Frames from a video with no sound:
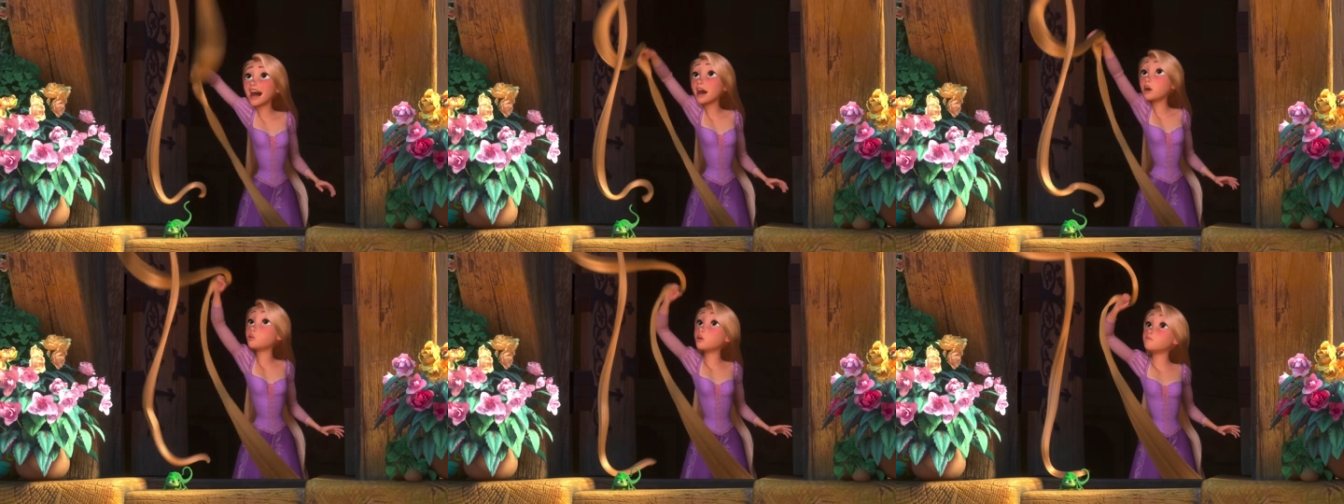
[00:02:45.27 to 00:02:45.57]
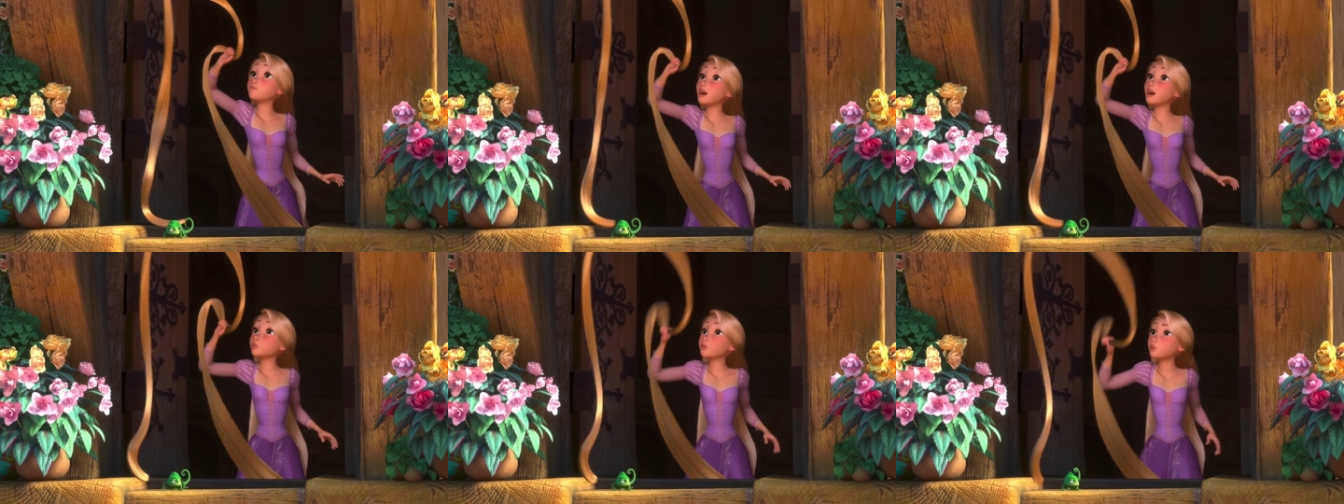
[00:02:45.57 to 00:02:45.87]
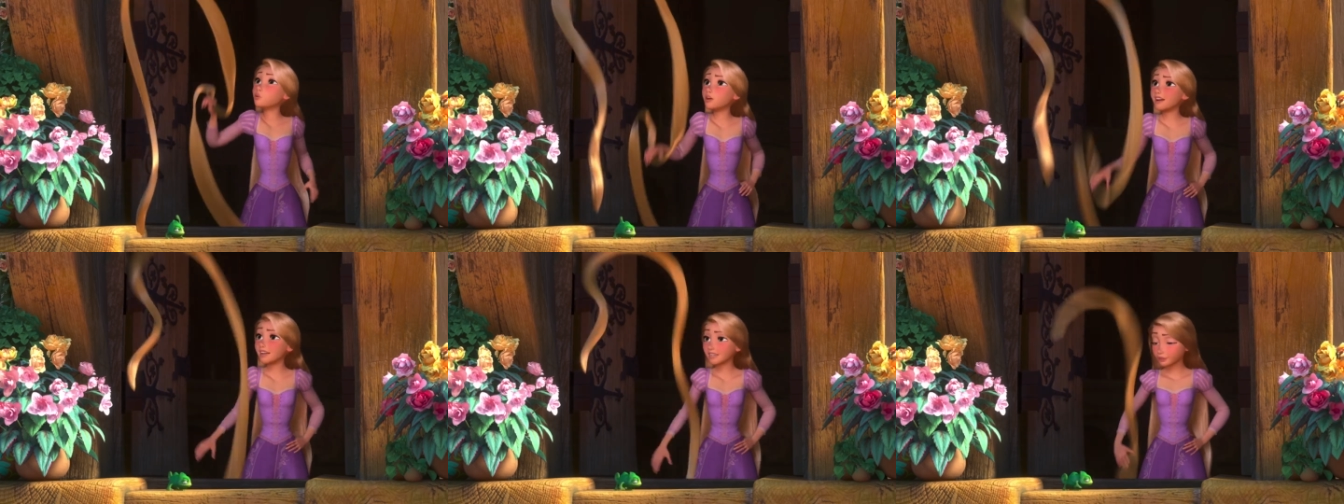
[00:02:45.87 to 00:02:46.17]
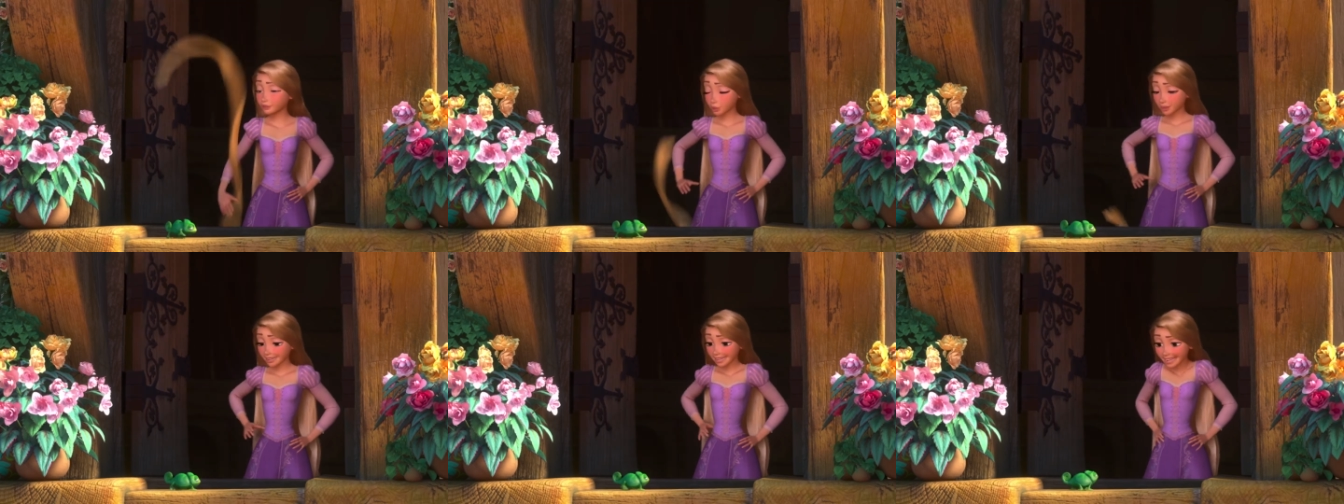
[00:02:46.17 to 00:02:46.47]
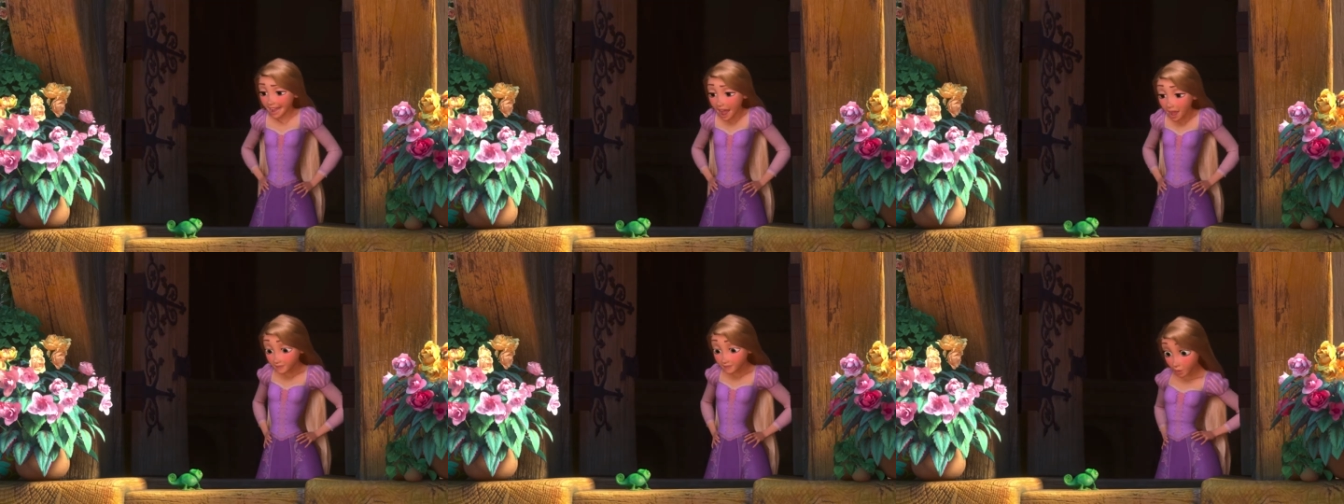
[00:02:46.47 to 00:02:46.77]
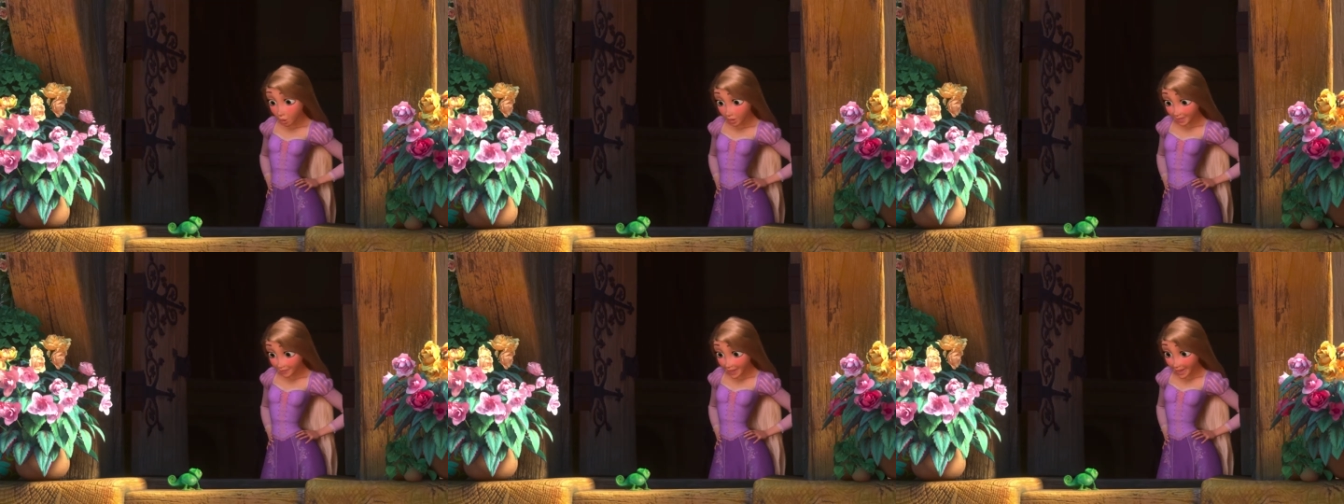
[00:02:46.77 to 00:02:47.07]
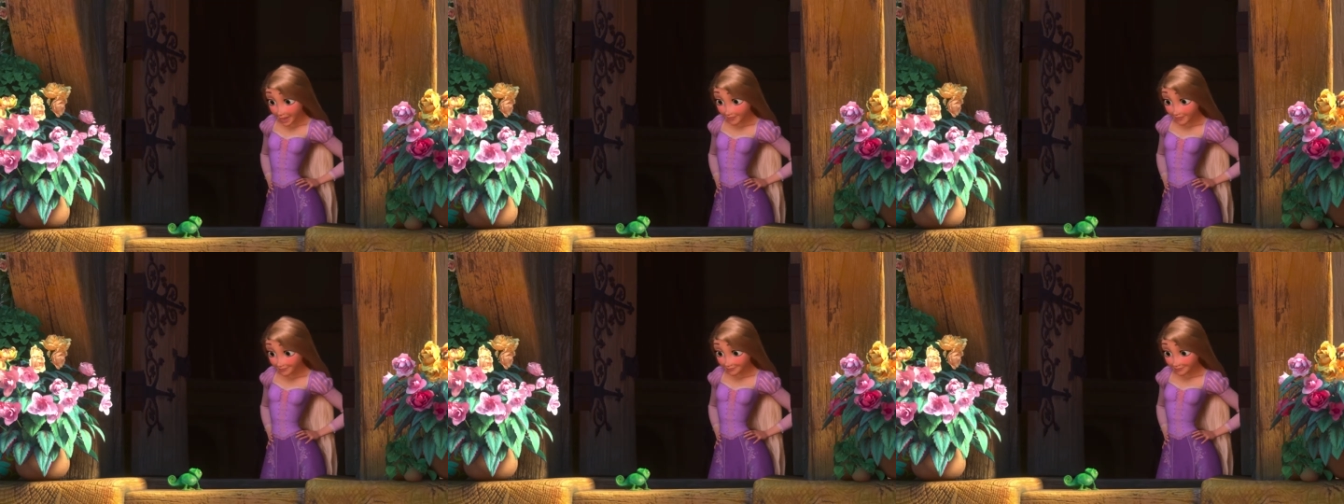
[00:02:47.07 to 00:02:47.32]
How about 23 out of 45?